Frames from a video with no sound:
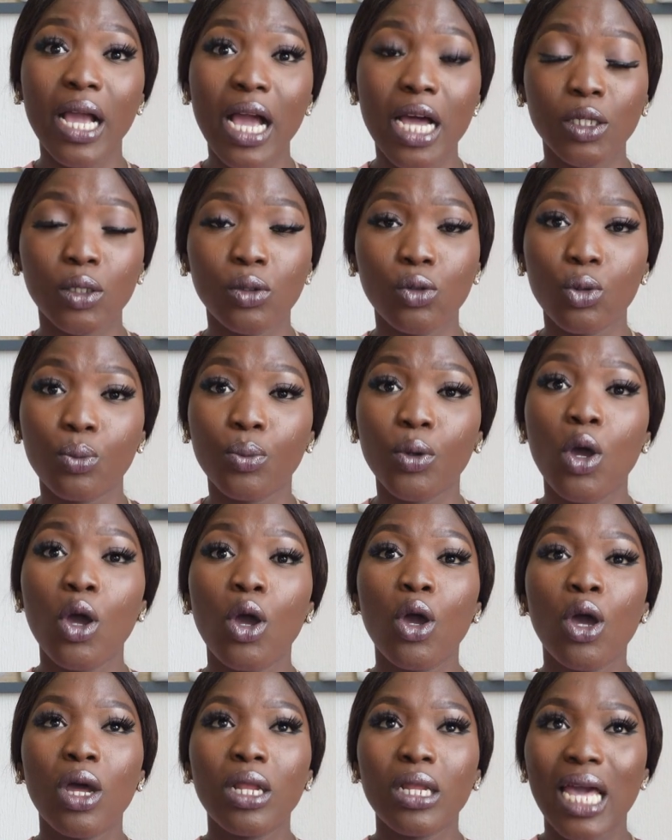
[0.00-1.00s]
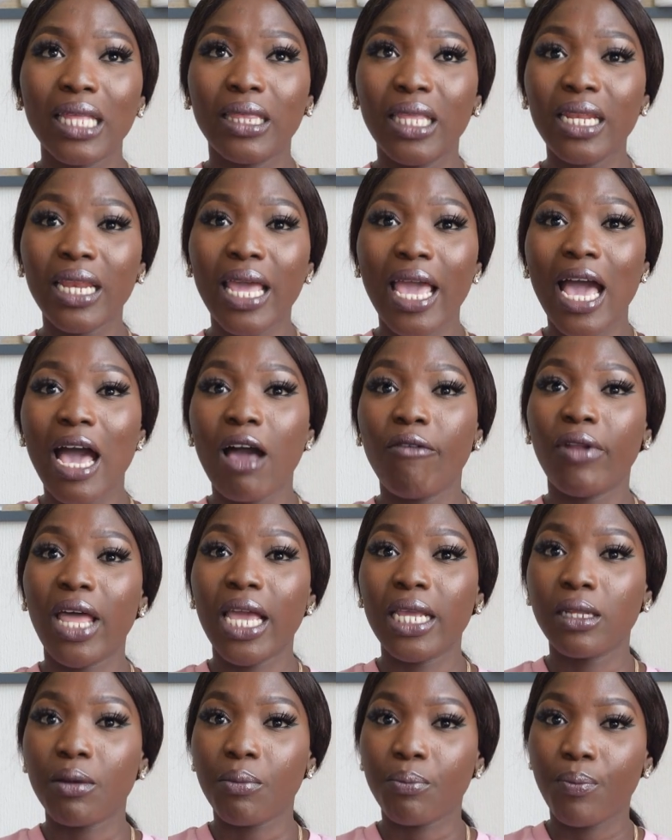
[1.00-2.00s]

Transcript: soup, I think they have like the